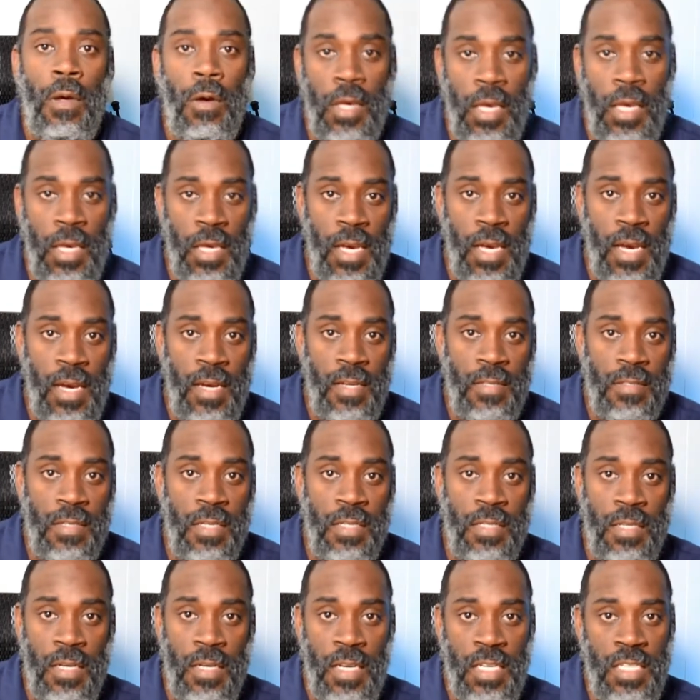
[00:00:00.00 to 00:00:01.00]
guys, in
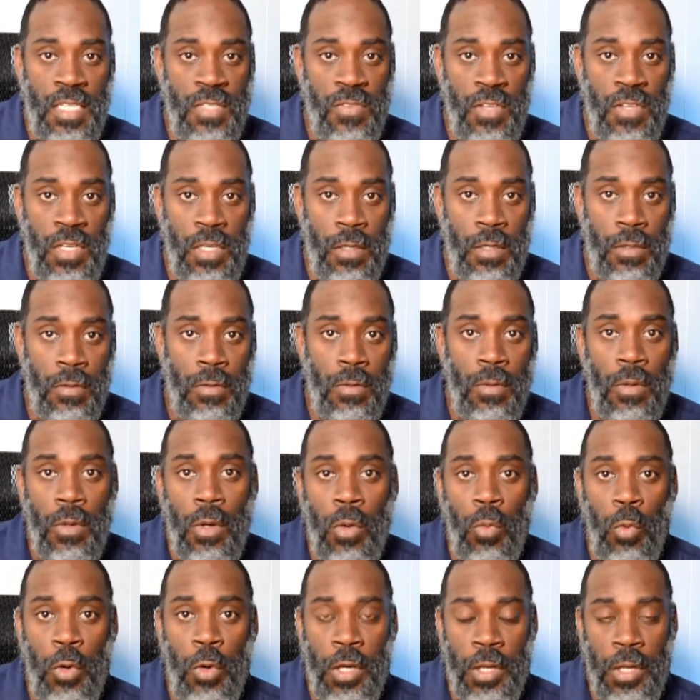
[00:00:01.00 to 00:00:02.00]
today's video,
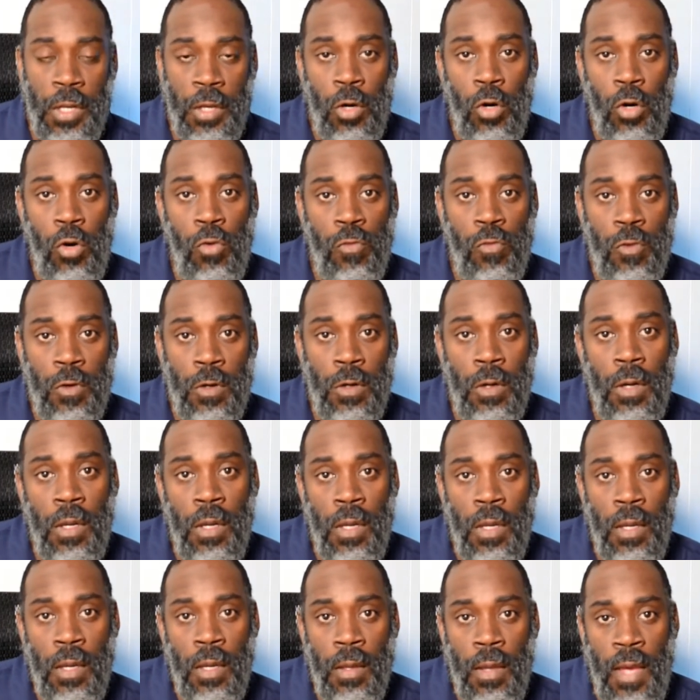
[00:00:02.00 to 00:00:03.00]
we're gonna go over
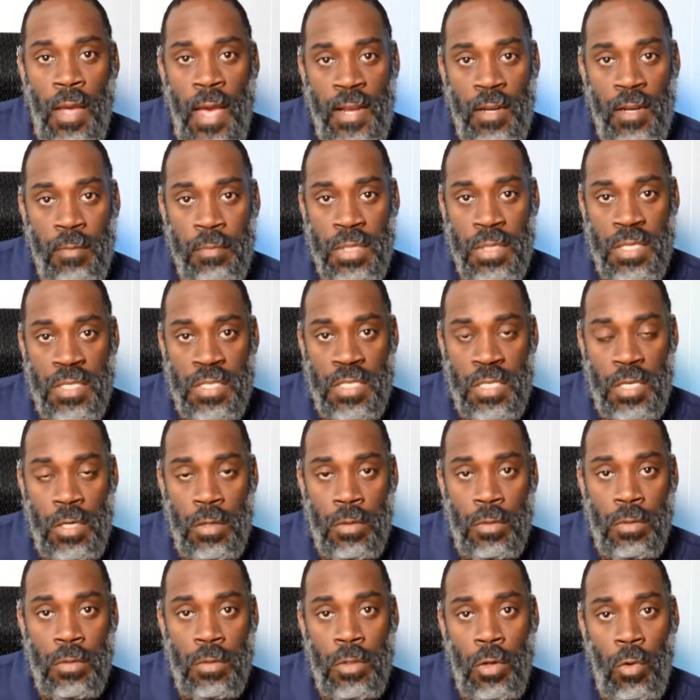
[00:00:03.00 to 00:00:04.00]
how to
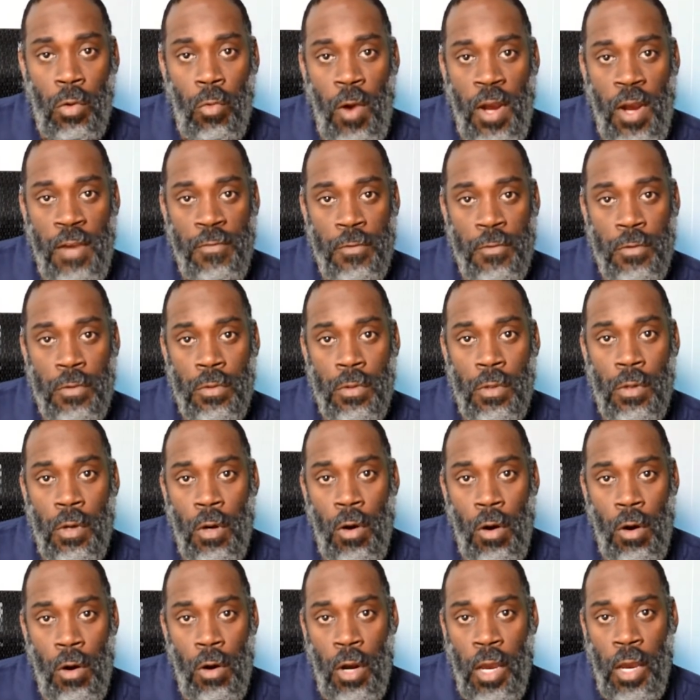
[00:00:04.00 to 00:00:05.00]
BZO your rifle
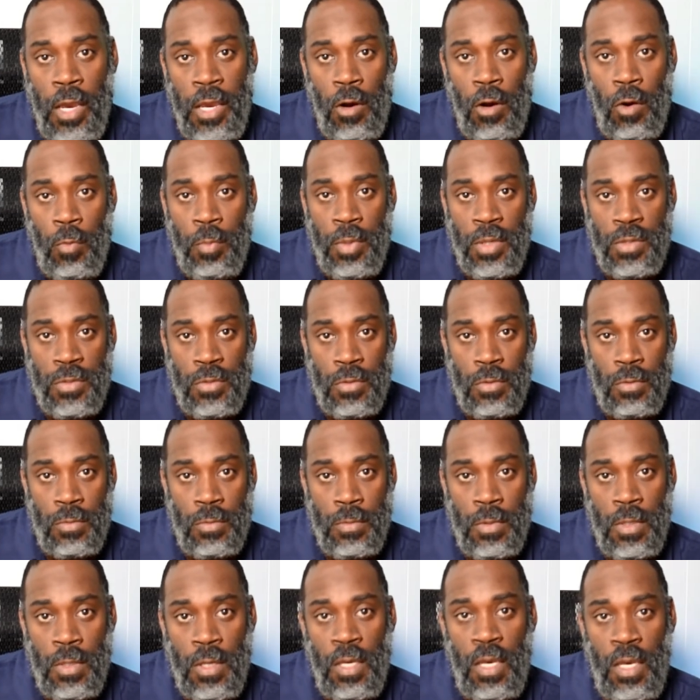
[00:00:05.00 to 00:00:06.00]
or AR pistol.
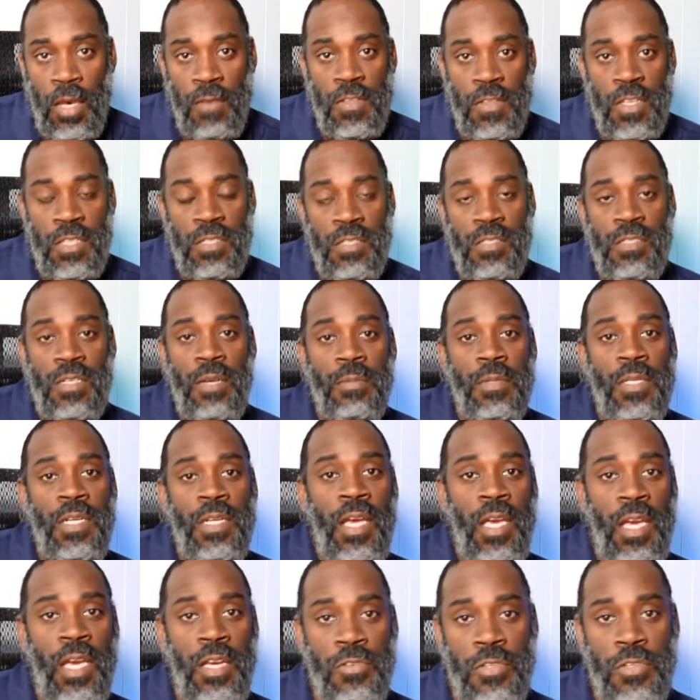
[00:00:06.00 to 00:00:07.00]
If this is something that
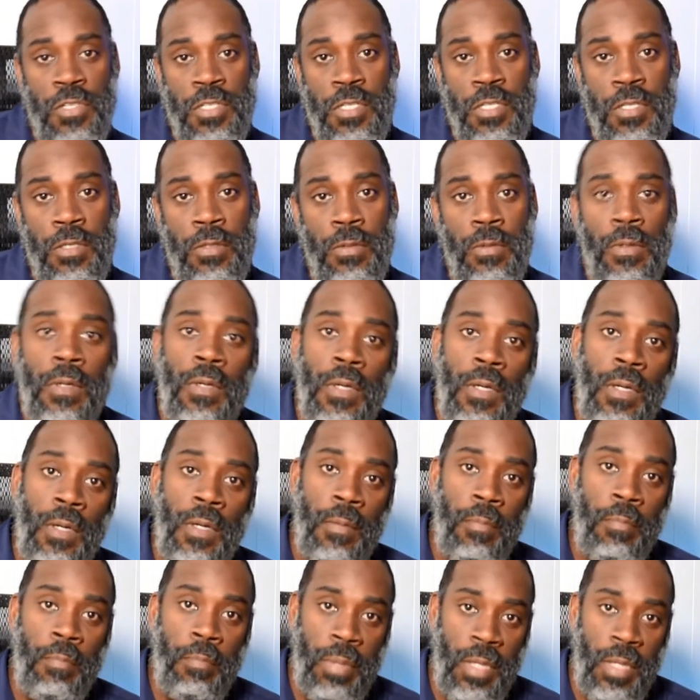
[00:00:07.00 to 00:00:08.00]
interests you,
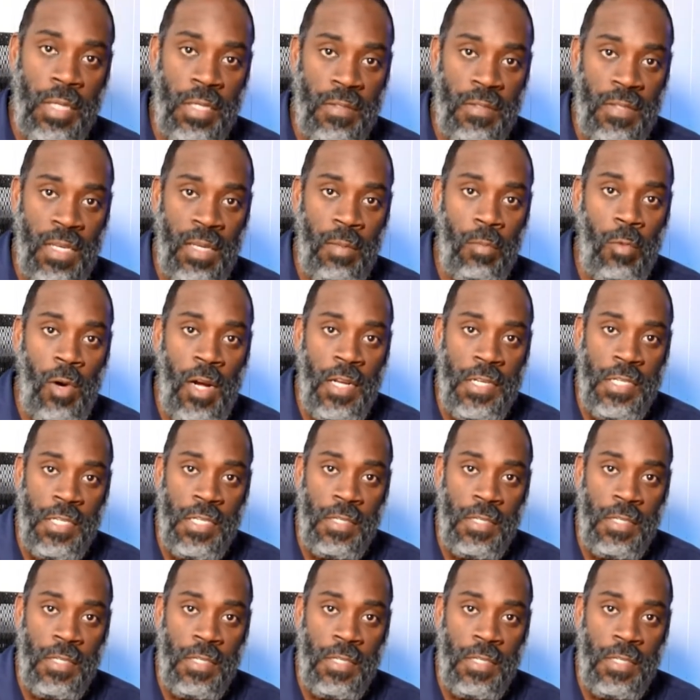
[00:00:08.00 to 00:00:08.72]
please keep watching.